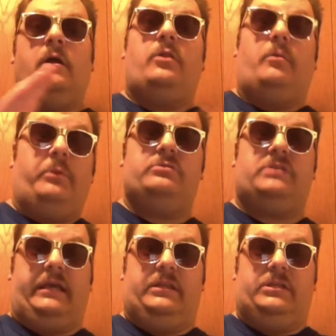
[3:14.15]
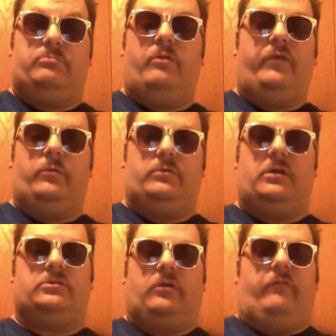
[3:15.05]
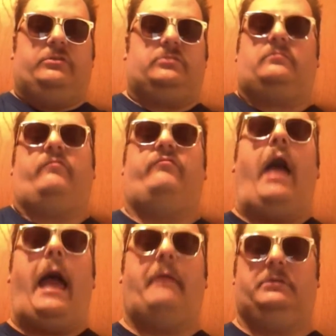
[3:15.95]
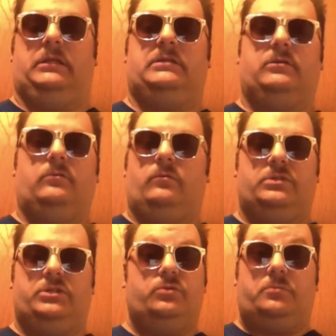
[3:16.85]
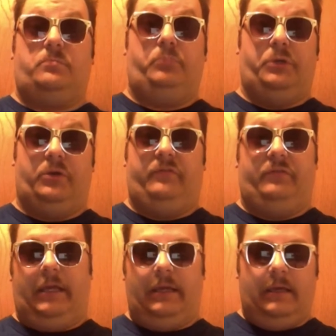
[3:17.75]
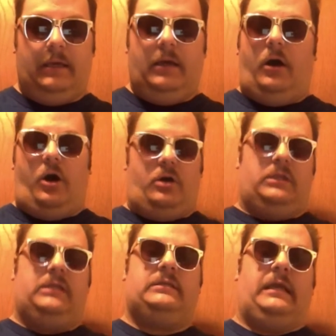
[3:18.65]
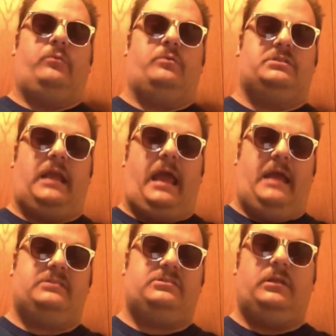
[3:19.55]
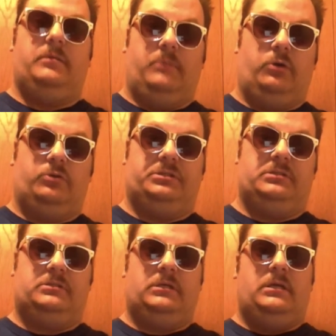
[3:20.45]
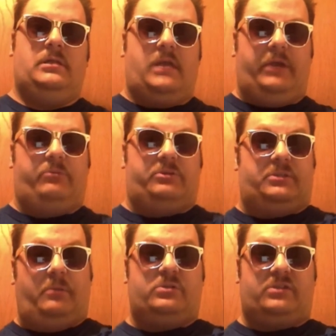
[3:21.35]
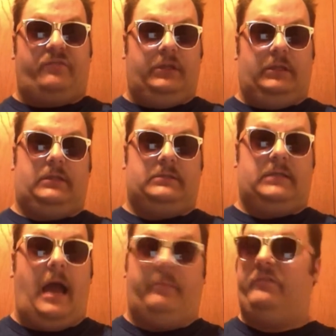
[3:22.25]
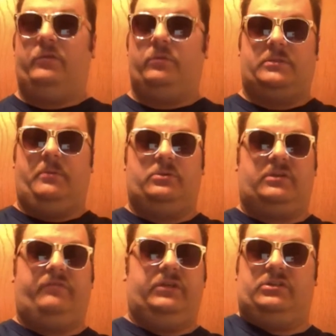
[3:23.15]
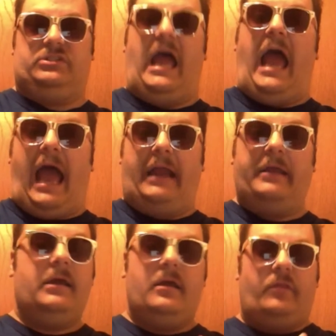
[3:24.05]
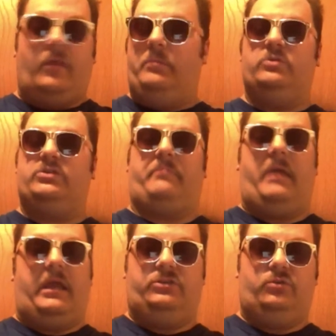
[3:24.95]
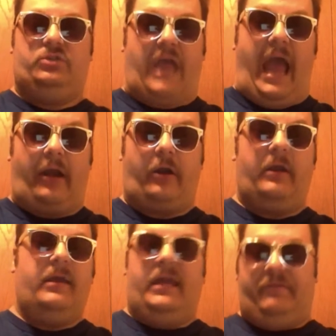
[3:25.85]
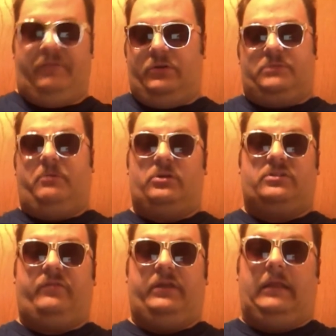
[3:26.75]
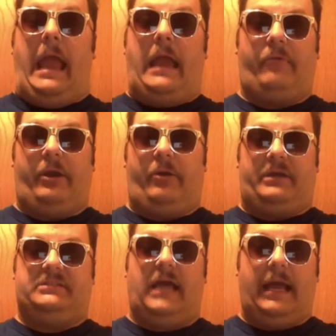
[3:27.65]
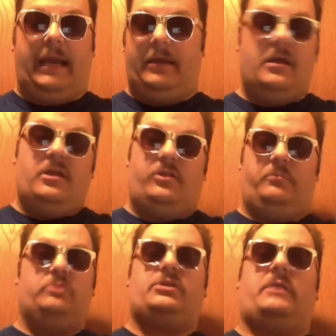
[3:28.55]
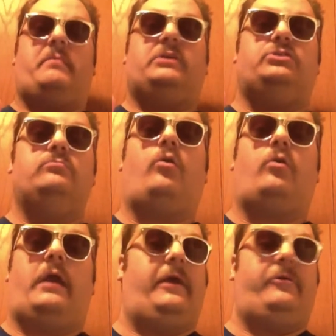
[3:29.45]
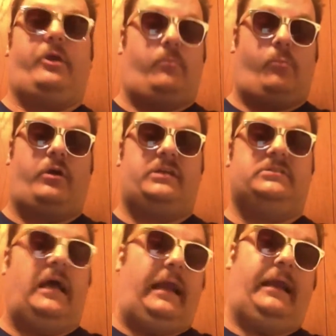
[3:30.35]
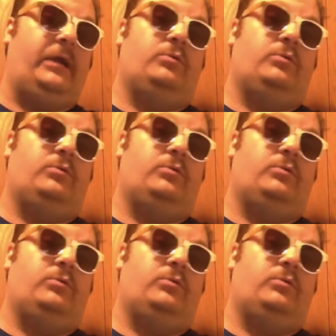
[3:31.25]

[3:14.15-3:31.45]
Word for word: The music in this movie was also just fabulous and was used beautifully. All it did was enhance the emotions that you were supposed to feel at the time. If you were supposed to feel sad the music made you sadder. If you were supposed to feel angry or excited, the music made you more angry or more excited.